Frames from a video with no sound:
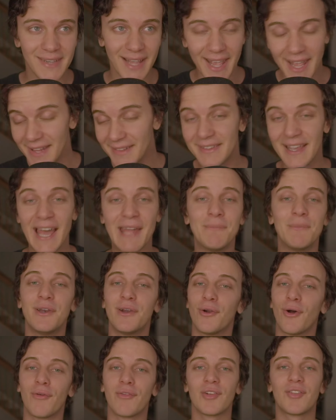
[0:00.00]
in 10
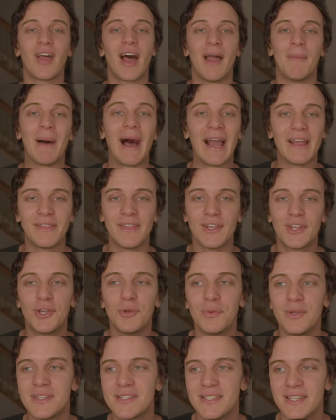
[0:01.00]
minute overtime. I think you
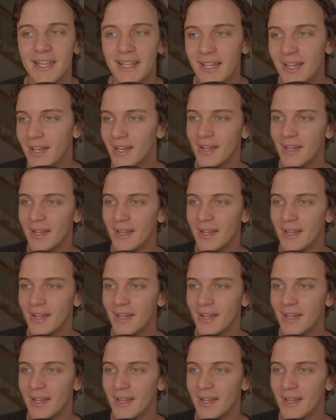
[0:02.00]
would see